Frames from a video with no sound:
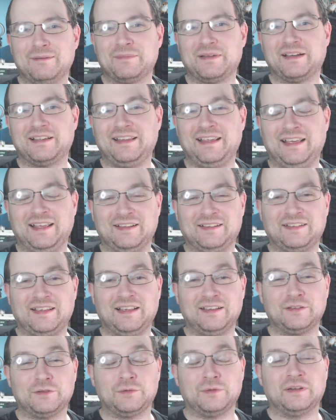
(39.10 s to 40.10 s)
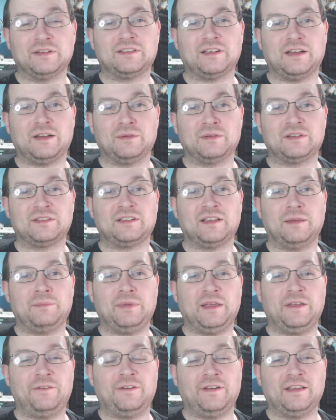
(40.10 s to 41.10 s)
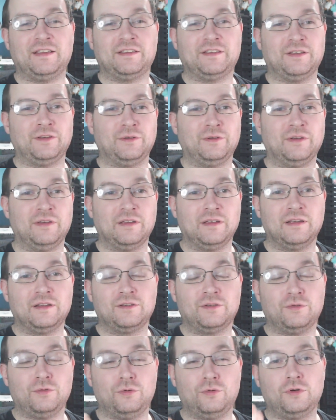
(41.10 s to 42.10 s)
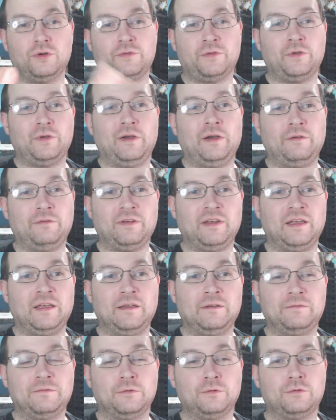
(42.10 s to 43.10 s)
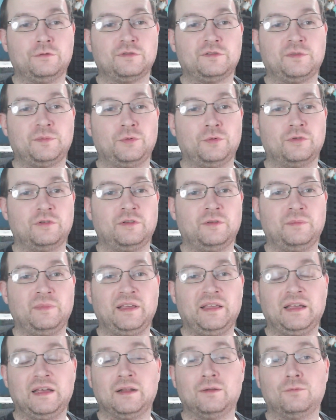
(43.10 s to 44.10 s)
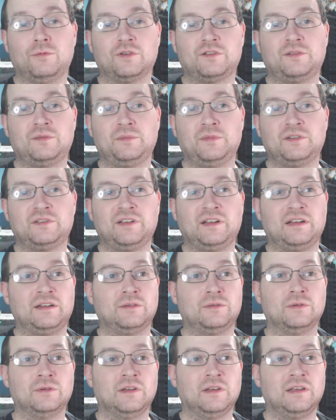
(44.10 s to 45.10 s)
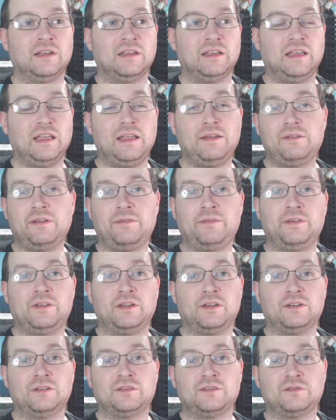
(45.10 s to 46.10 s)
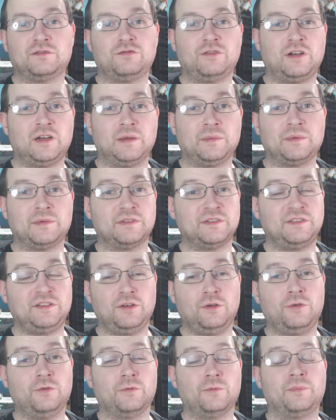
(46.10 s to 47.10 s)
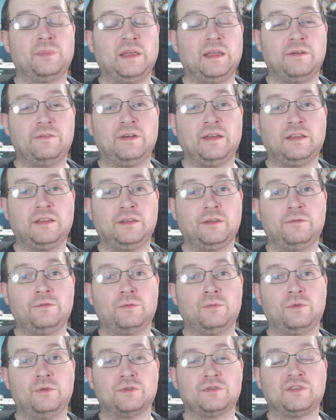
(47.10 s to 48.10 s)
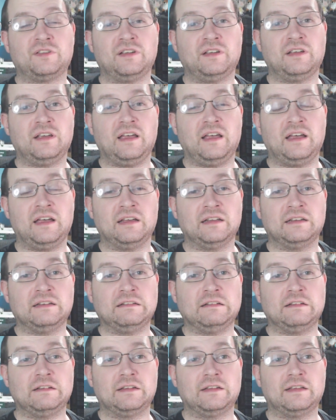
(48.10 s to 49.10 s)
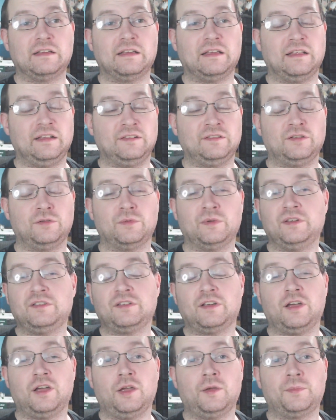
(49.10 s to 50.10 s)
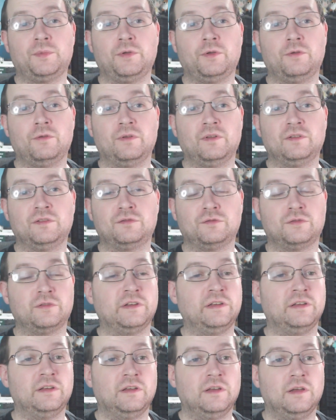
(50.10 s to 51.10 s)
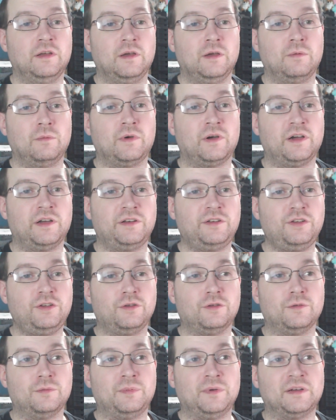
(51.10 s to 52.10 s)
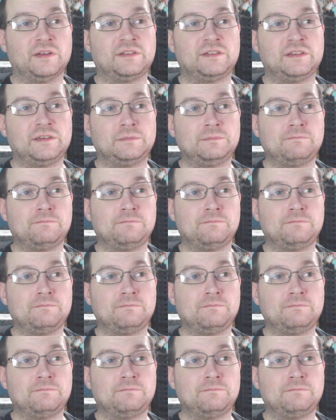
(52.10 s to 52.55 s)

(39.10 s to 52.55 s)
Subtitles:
but yes, as always, I want to say a big thank you to all of you out there for supporting me and watching my channel. Even if you don't subscribe, still big thank you for watching. And as always, I hope you enjoy what I do. But